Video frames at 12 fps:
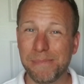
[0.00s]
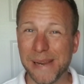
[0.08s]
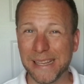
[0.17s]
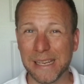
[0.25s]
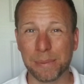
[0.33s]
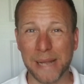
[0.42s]

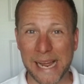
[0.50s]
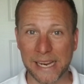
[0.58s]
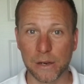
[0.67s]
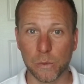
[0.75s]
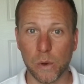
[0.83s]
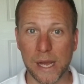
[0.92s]
Mainly black
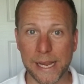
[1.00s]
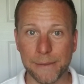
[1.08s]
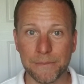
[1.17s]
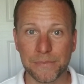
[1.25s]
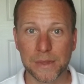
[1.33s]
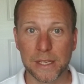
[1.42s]
and
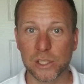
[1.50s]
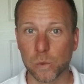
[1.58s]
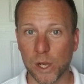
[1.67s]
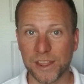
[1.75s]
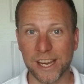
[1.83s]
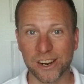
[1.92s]
white is
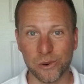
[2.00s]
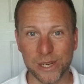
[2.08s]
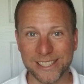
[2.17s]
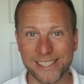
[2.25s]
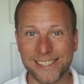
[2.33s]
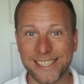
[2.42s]
what they're going
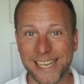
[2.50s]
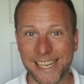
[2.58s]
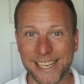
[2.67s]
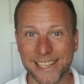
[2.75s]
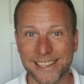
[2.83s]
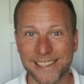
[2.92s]
to see.